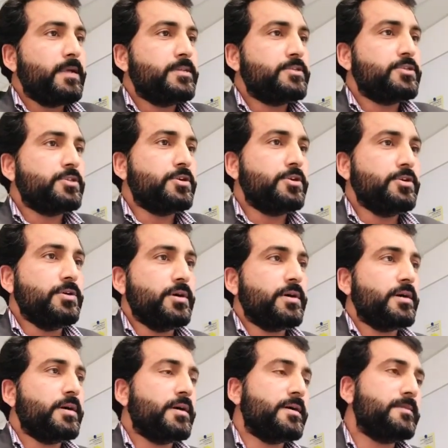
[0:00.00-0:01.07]
So
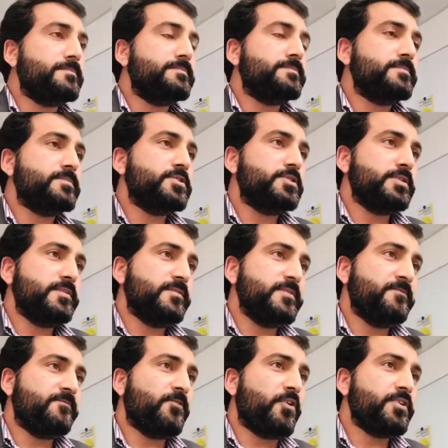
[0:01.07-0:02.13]
there were
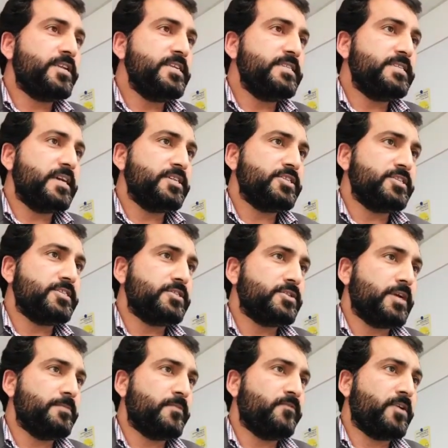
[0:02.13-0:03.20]
40 sessions. So
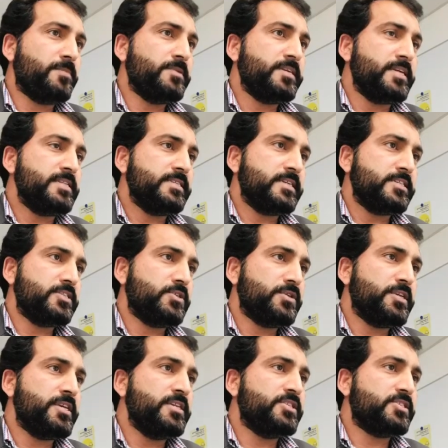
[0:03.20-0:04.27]
I performed 10 sessions on
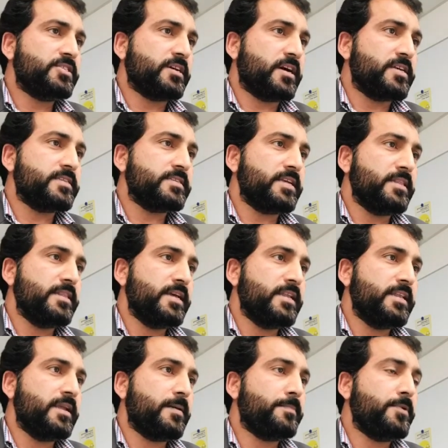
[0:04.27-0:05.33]
each task and
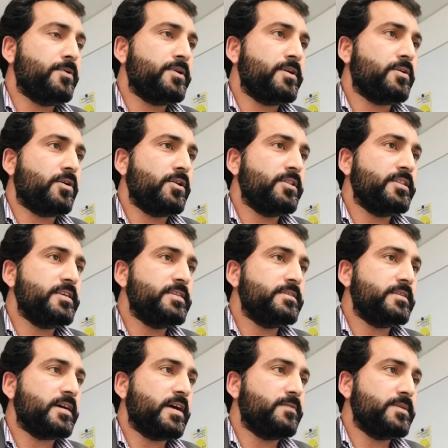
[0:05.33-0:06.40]
then uploaded all
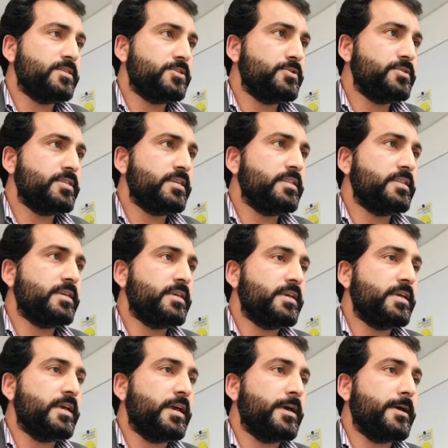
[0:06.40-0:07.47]
these. I was using the